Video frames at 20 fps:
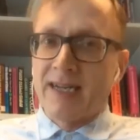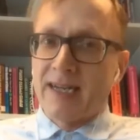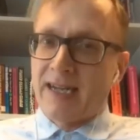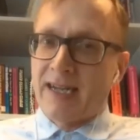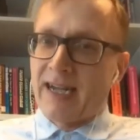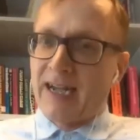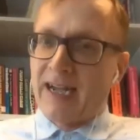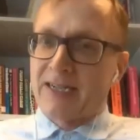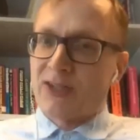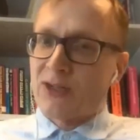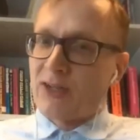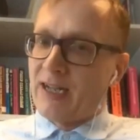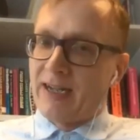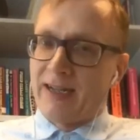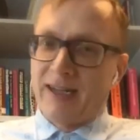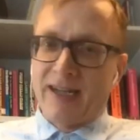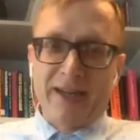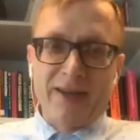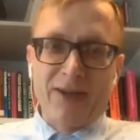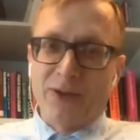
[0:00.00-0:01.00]
actually,
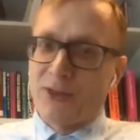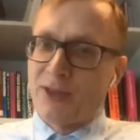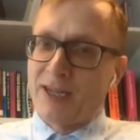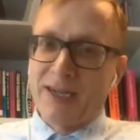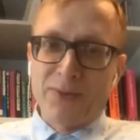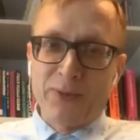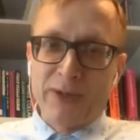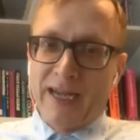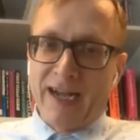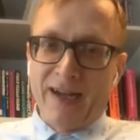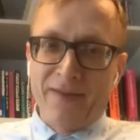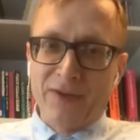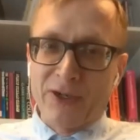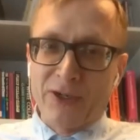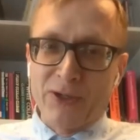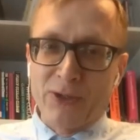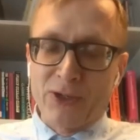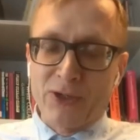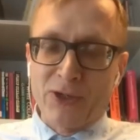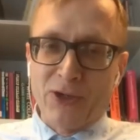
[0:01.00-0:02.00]
I don't think we have a
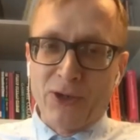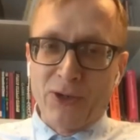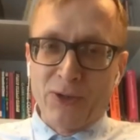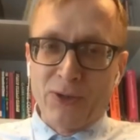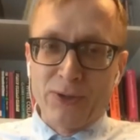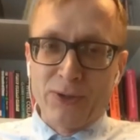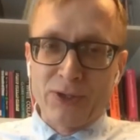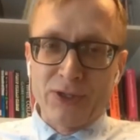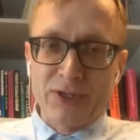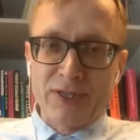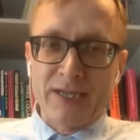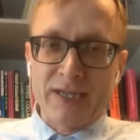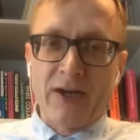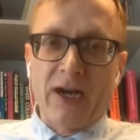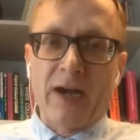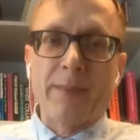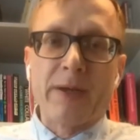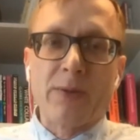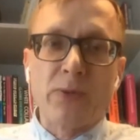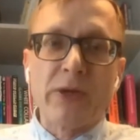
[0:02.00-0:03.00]
good conclusions here.
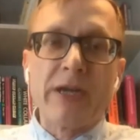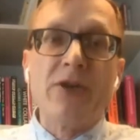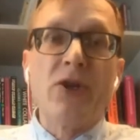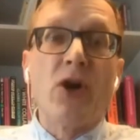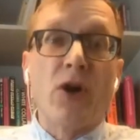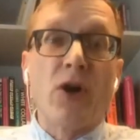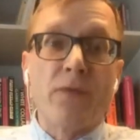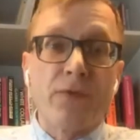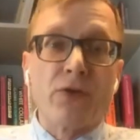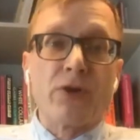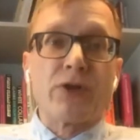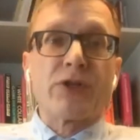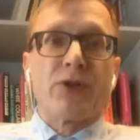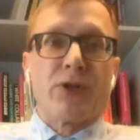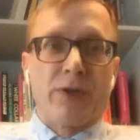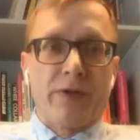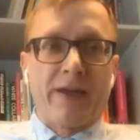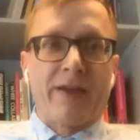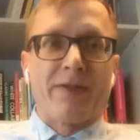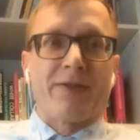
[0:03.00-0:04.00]
I mean, we know for
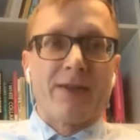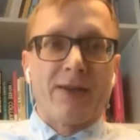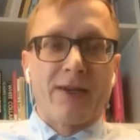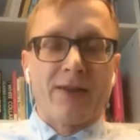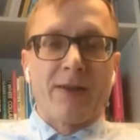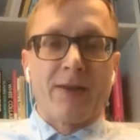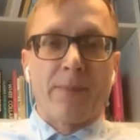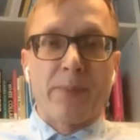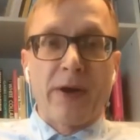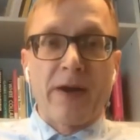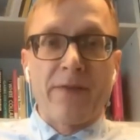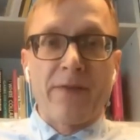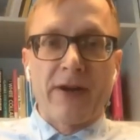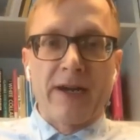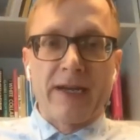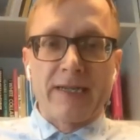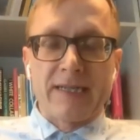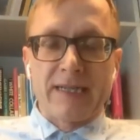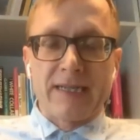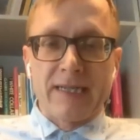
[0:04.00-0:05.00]
sure that the
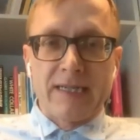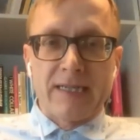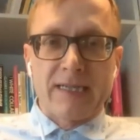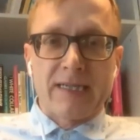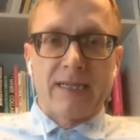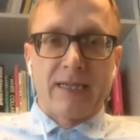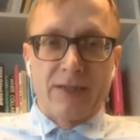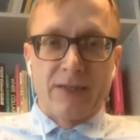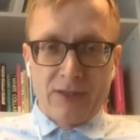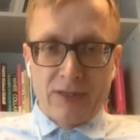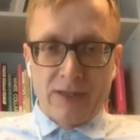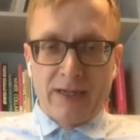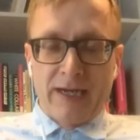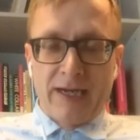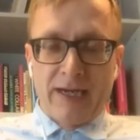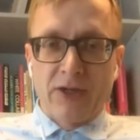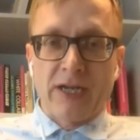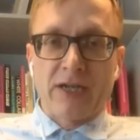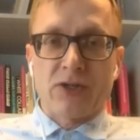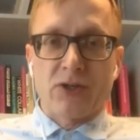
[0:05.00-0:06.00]
preferences and the
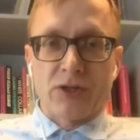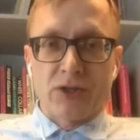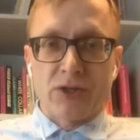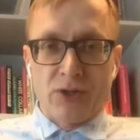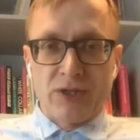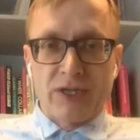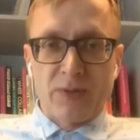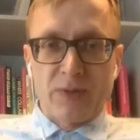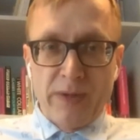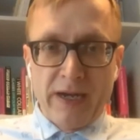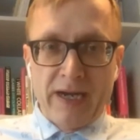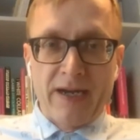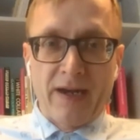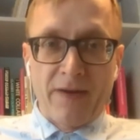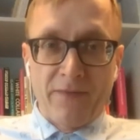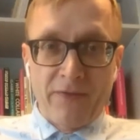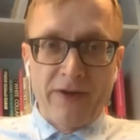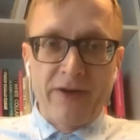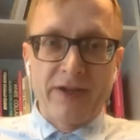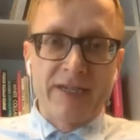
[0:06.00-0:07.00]
educational choices made are
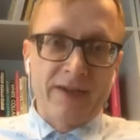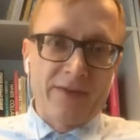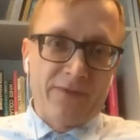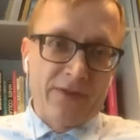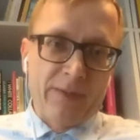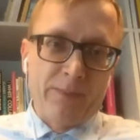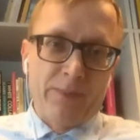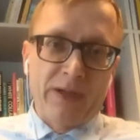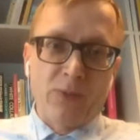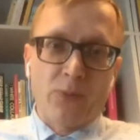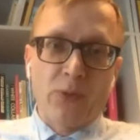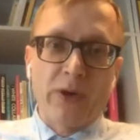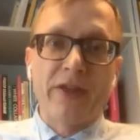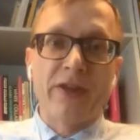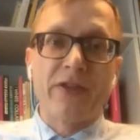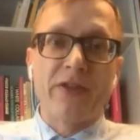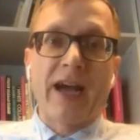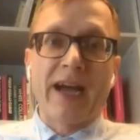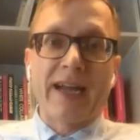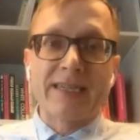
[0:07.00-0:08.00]
very different. But
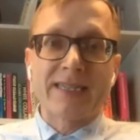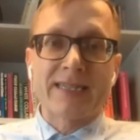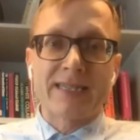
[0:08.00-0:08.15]
whether that